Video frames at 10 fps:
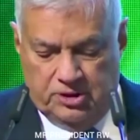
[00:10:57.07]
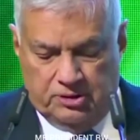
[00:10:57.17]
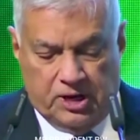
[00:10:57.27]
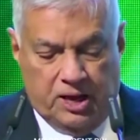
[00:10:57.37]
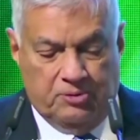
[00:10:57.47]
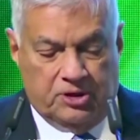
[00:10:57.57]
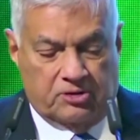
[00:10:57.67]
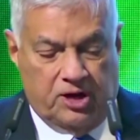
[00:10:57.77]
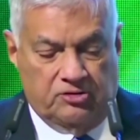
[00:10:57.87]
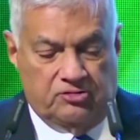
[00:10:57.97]
the climate
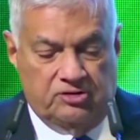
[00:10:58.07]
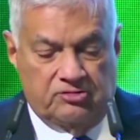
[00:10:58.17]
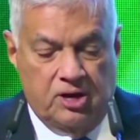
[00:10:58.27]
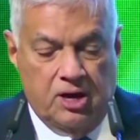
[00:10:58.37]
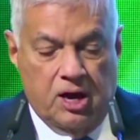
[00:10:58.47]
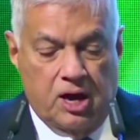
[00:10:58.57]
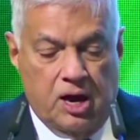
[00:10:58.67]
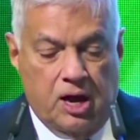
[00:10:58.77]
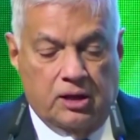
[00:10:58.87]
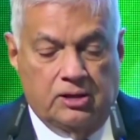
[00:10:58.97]
crisis
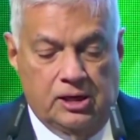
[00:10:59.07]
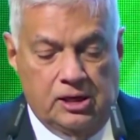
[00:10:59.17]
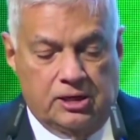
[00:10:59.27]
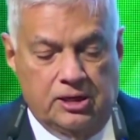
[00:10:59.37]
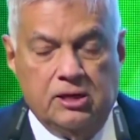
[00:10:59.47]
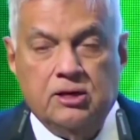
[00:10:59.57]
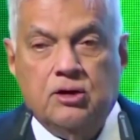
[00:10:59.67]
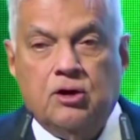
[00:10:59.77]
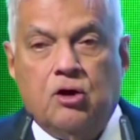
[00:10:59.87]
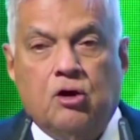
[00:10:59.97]
are
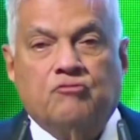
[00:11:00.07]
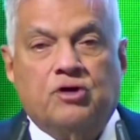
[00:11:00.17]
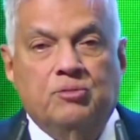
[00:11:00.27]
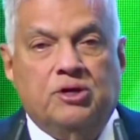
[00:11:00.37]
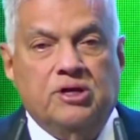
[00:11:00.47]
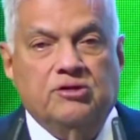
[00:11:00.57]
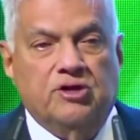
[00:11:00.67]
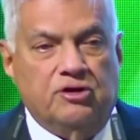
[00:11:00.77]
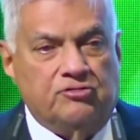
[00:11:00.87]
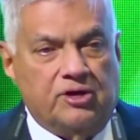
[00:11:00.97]
guilty of committing
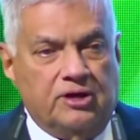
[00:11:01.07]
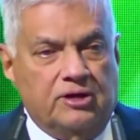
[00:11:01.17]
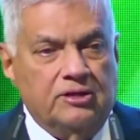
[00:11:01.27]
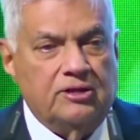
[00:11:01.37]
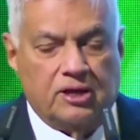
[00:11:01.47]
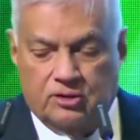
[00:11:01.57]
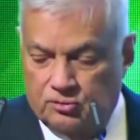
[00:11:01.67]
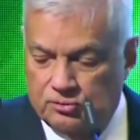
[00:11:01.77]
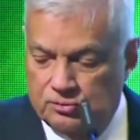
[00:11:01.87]
genocide. Thank you.